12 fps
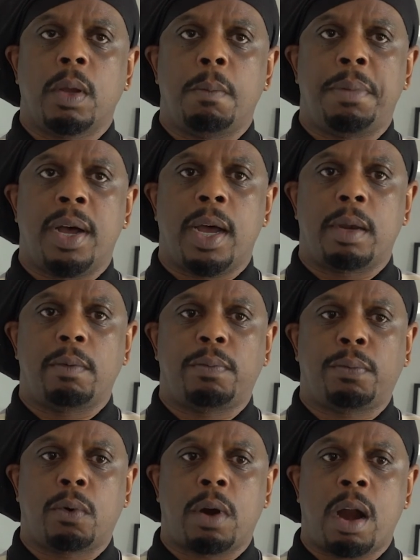but
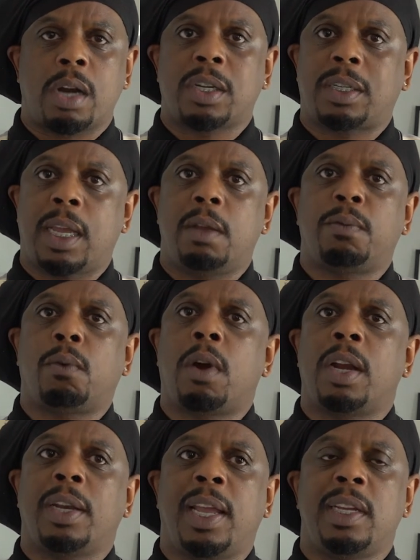for our state, for
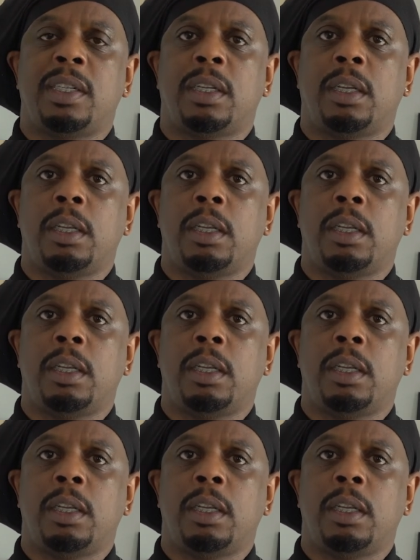our nation.